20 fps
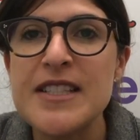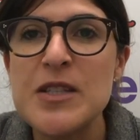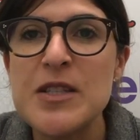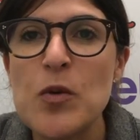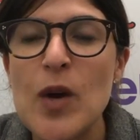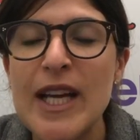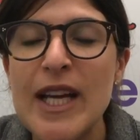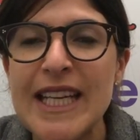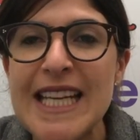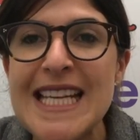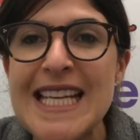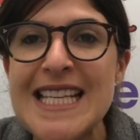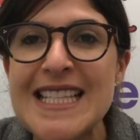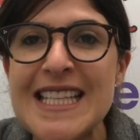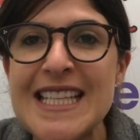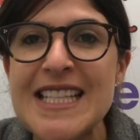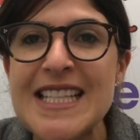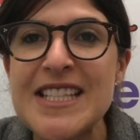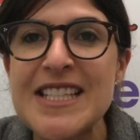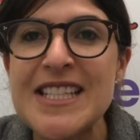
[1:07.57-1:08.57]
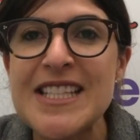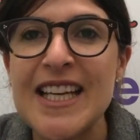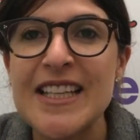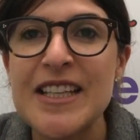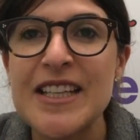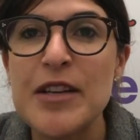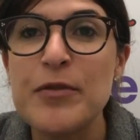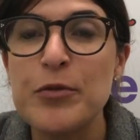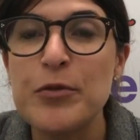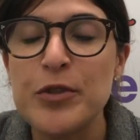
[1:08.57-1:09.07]
it's quite easy to
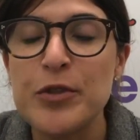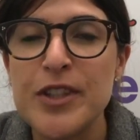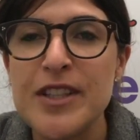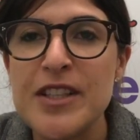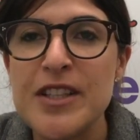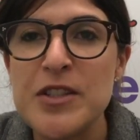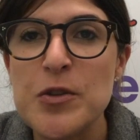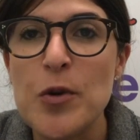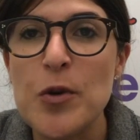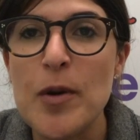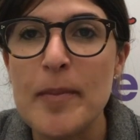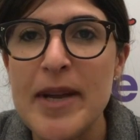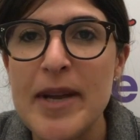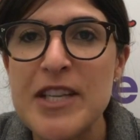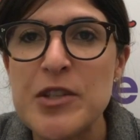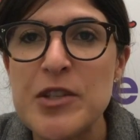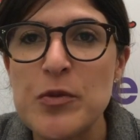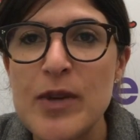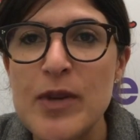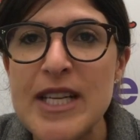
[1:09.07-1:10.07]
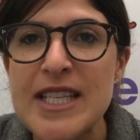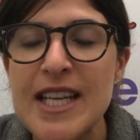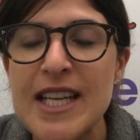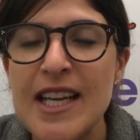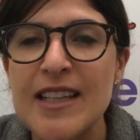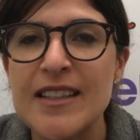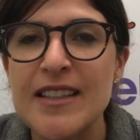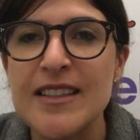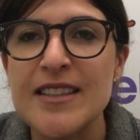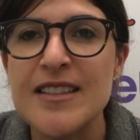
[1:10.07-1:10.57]
get a foot in the door at major
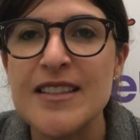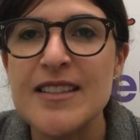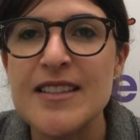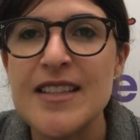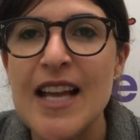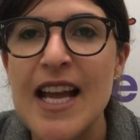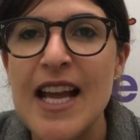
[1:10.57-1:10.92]
retailers.